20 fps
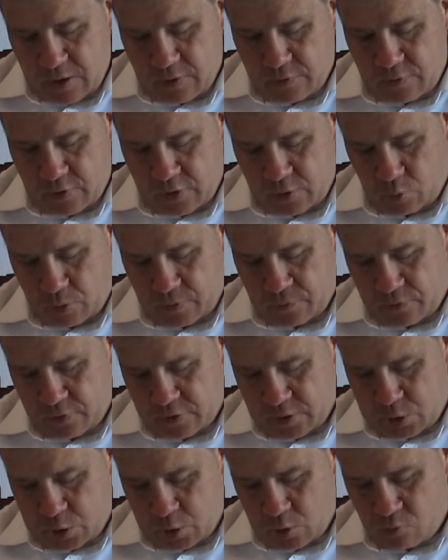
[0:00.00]
31,
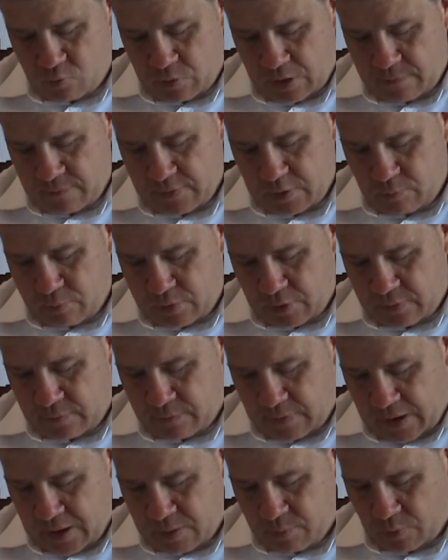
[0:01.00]
32, Raven and blood
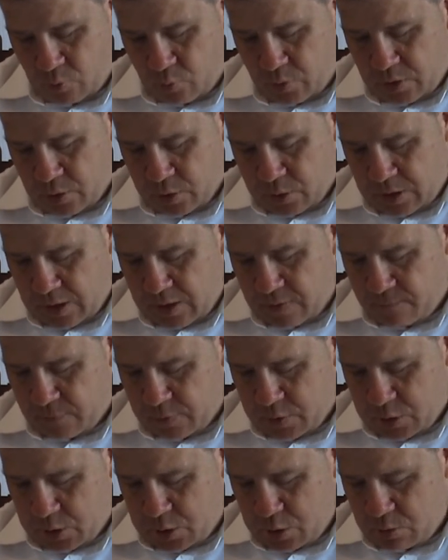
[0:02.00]
of Abel, we ordained
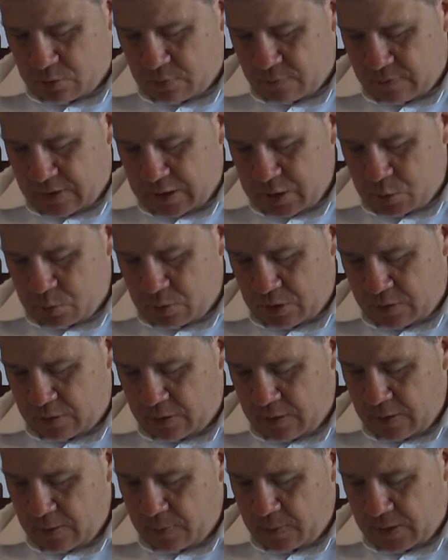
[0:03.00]
for the children of
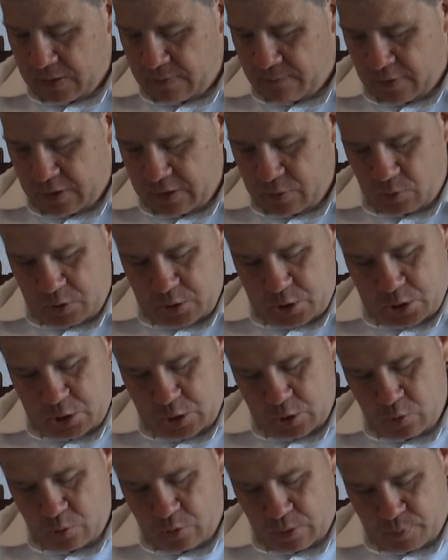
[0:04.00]
Israel that if anyone
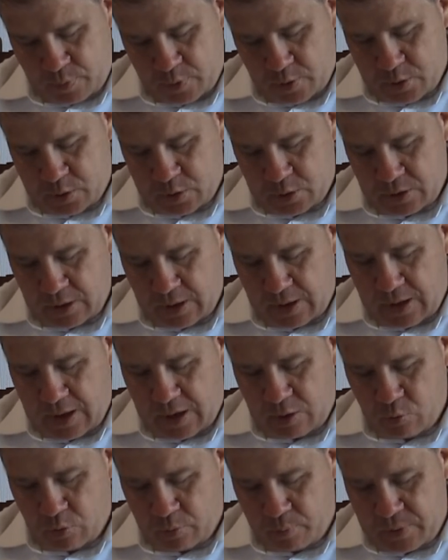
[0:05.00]
slew a person,
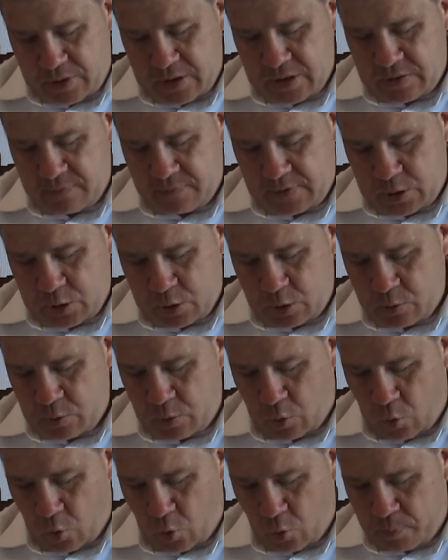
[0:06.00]
it would be as if he slew
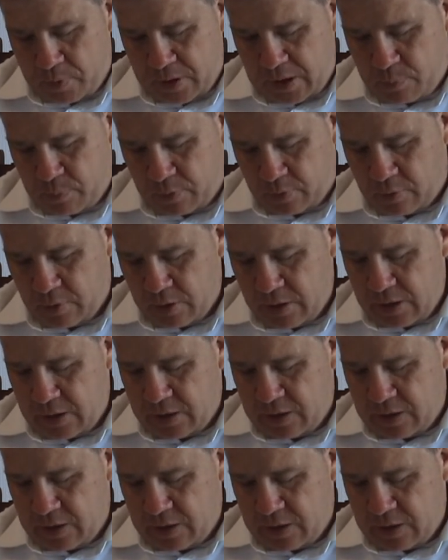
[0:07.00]
the whole people,